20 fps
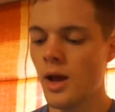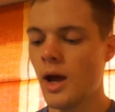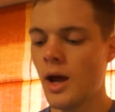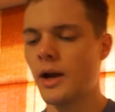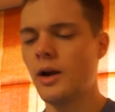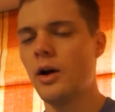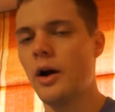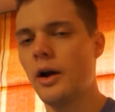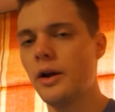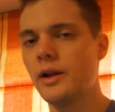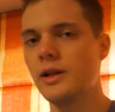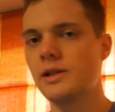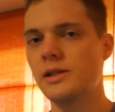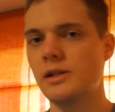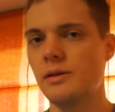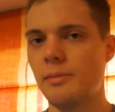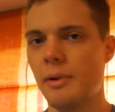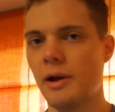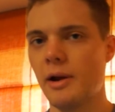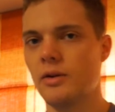And not only does it
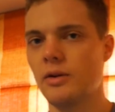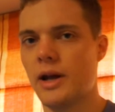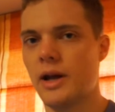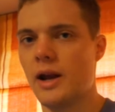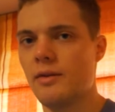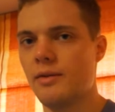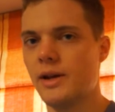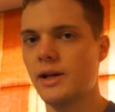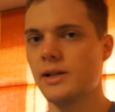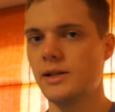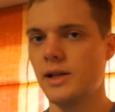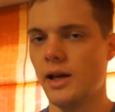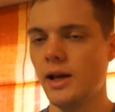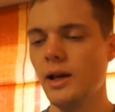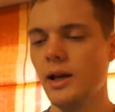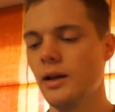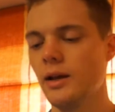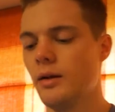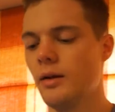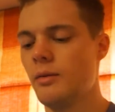depend on calorie
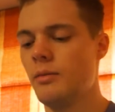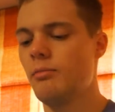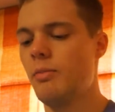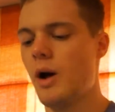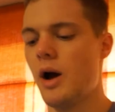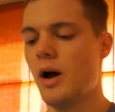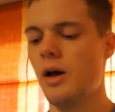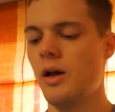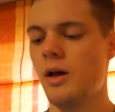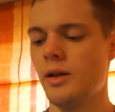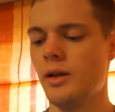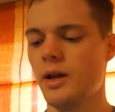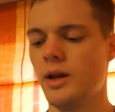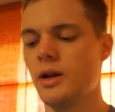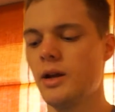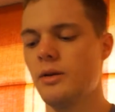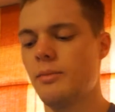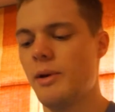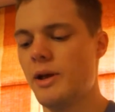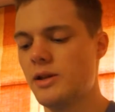intake, but I think
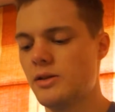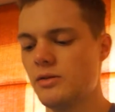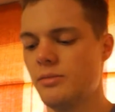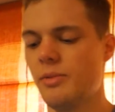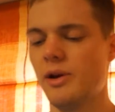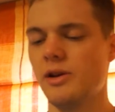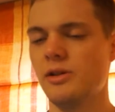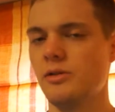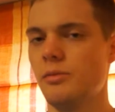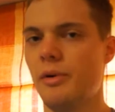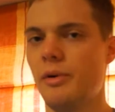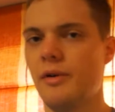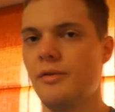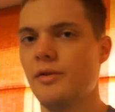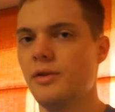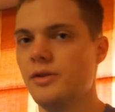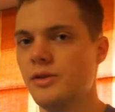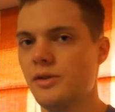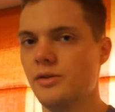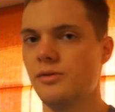it depends on personal
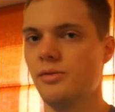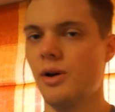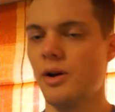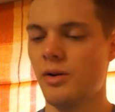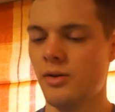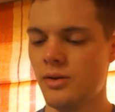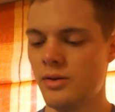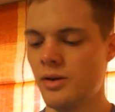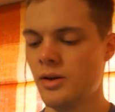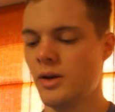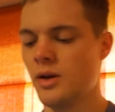preference as well.